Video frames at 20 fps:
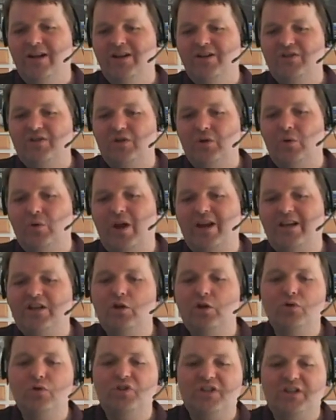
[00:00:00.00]
So a
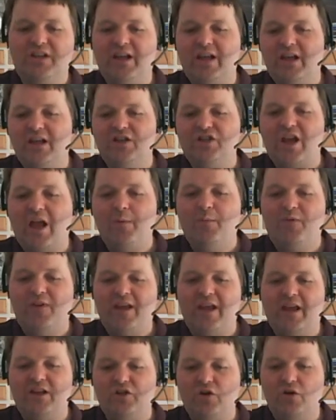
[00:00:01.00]
two-stage
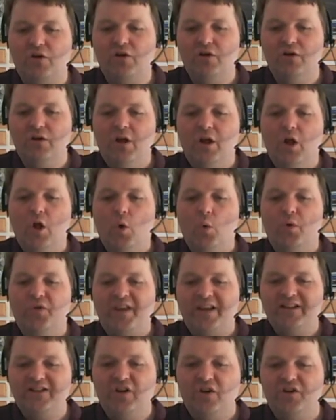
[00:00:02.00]
MVHR with
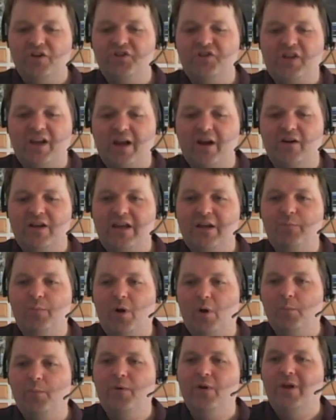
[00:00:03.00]
exhaust air heat
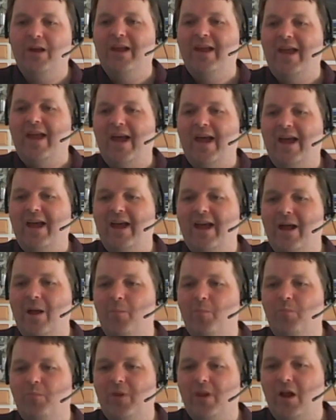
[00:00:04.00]
pump
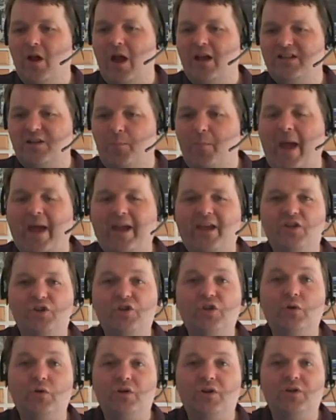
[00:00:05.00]
as a
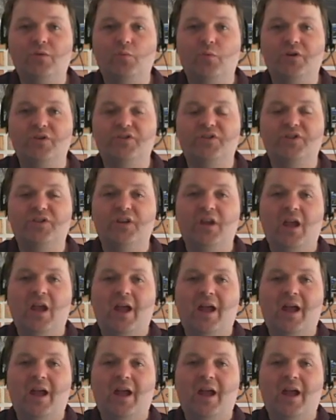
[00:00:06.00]
packaged unit was